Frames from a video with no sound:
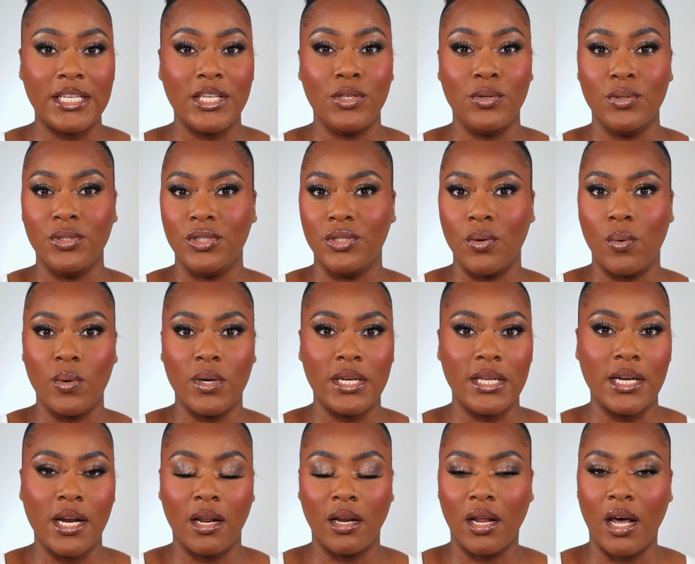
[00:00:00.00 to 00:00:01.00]
You don't
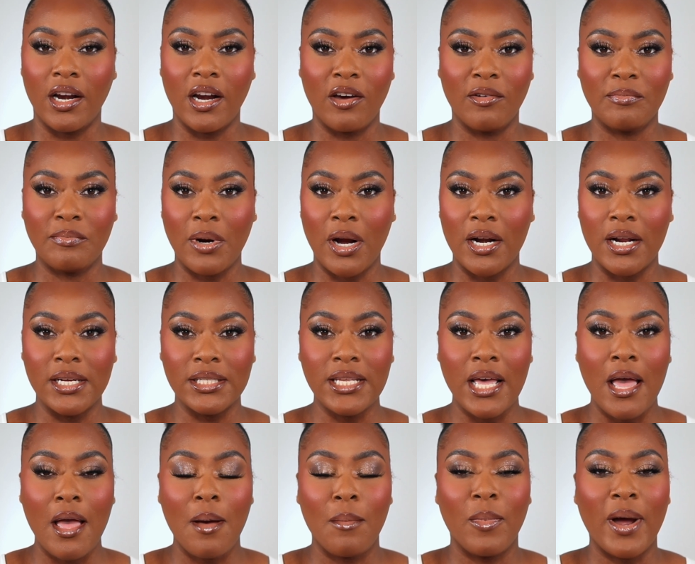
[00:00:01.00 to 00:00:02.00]
need a lot of product,
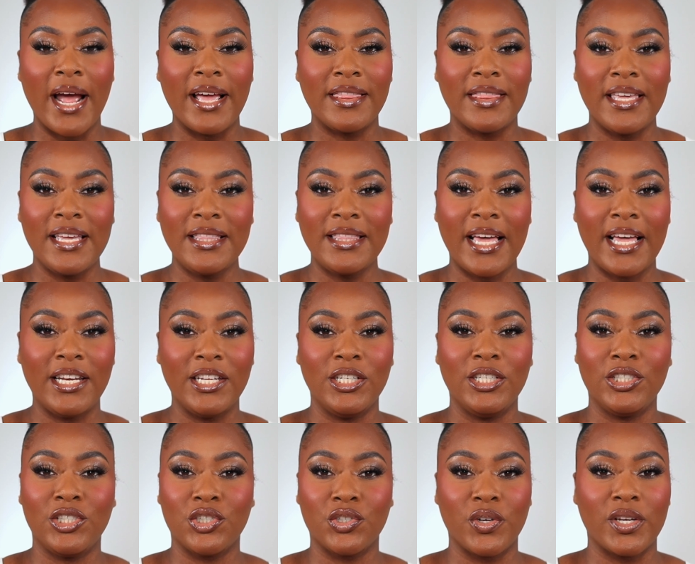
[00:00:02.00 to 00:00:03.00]
but I think that
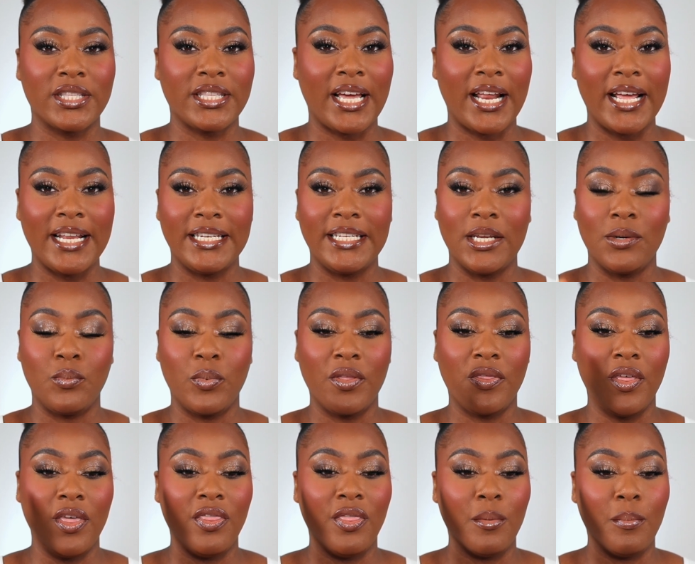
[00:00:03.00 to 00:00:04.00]
little trick that I did
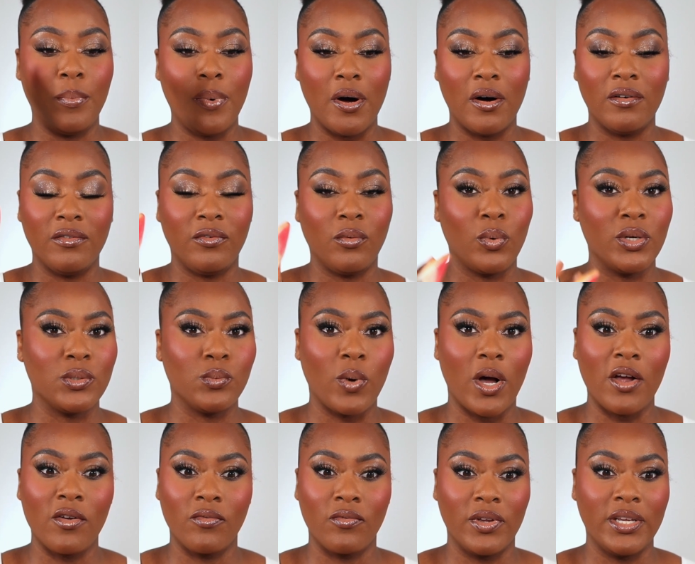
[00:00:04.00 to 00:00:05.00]
with the puff was
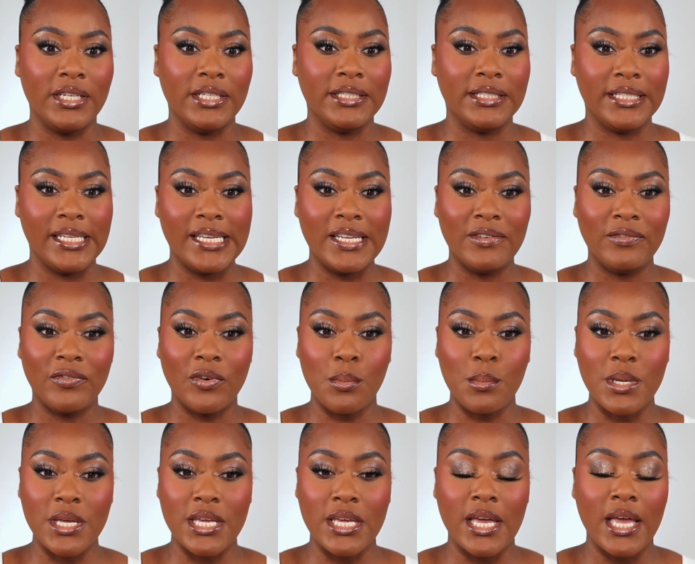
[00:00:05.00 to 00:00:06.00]
what really did it for
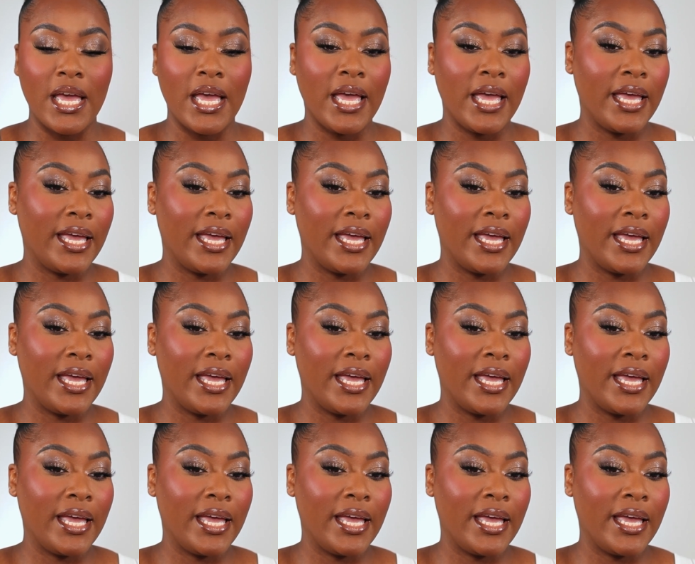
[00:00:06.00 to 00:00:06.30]
me.